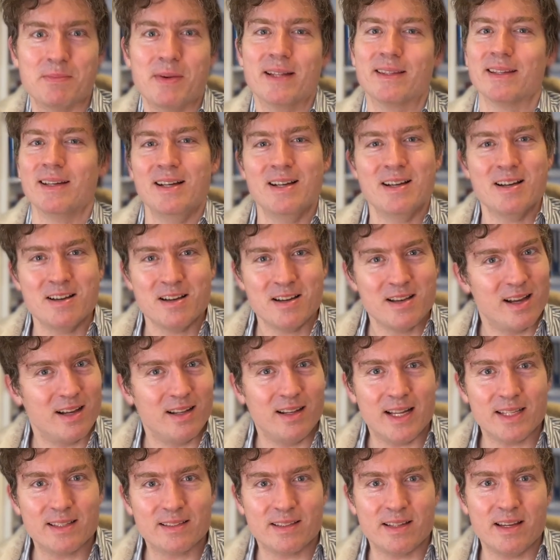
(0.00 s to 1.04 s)
but
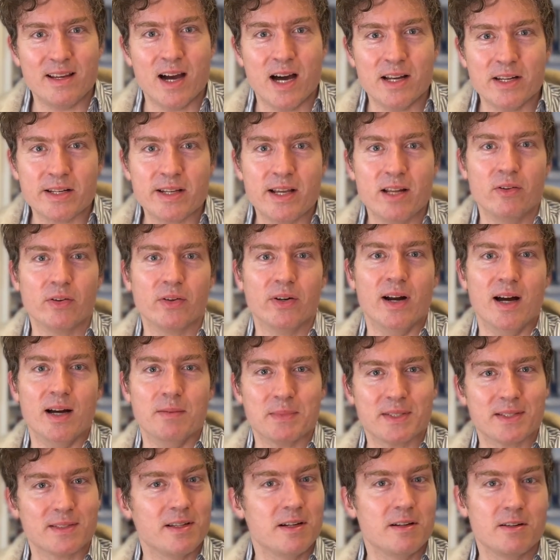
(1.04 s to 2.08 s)
let's say 100
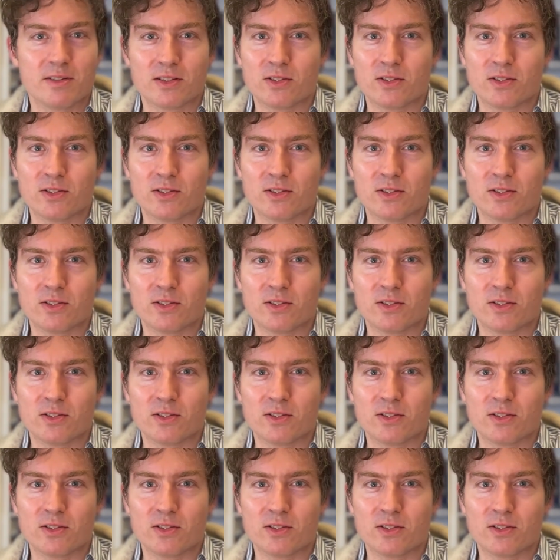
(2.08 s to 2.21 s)
kilograms.